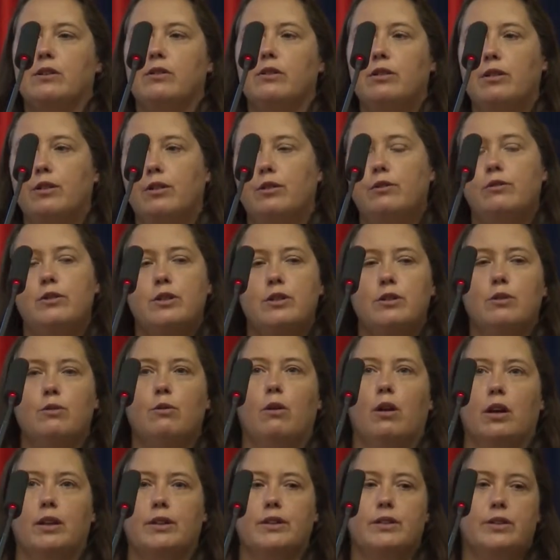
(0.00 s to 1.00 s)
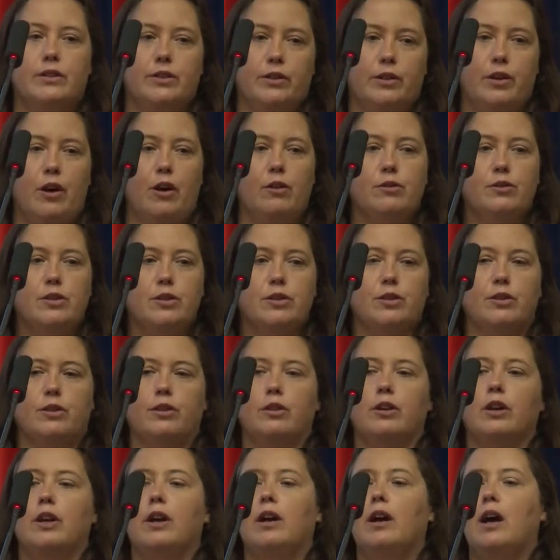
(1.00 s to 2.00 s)
Who do you want it to go
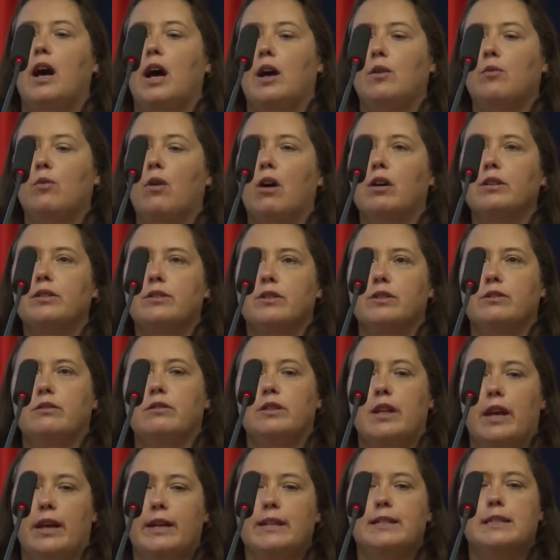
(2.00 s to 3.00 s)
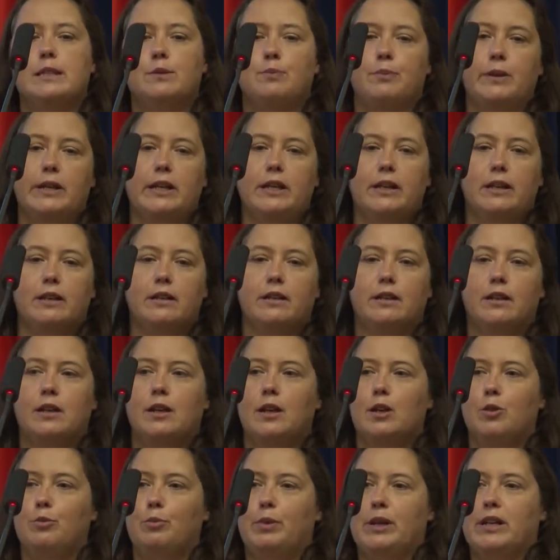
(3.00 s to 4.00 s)
to, and what do they speak?
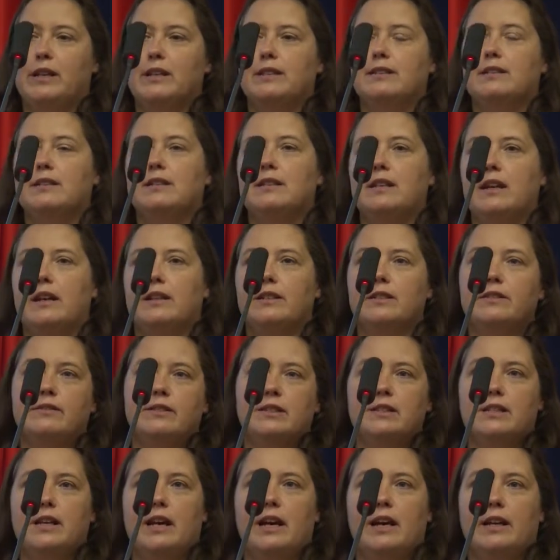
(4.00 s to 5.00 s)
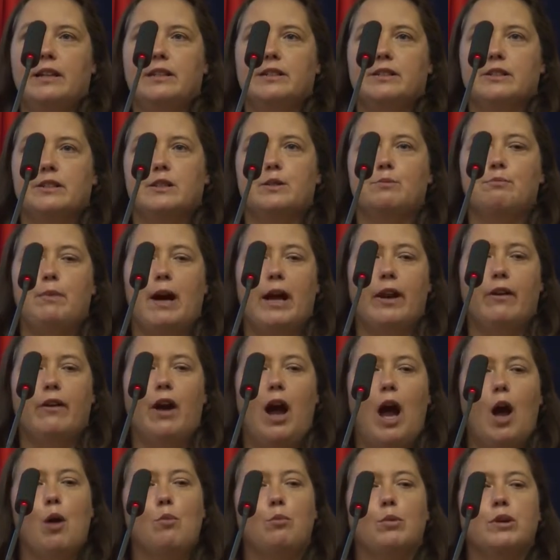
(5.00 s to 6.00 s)
Because at the end of the day, it doesn't matter
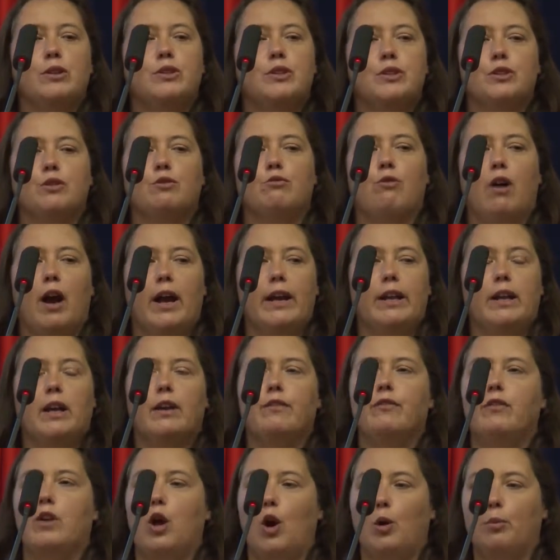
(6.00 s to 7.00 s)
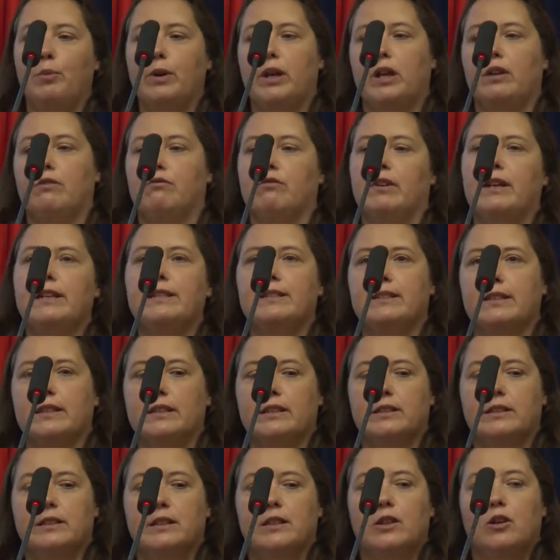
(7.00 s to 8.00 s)
how much you write if nobody reads
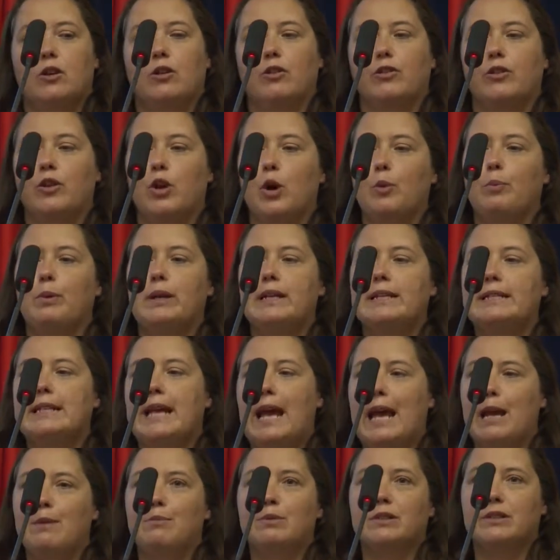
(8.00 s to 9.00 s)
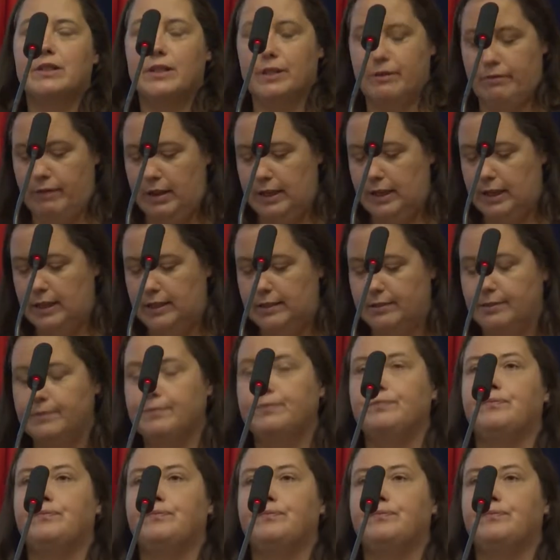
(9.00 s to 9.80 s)
it or nobody's able to read it.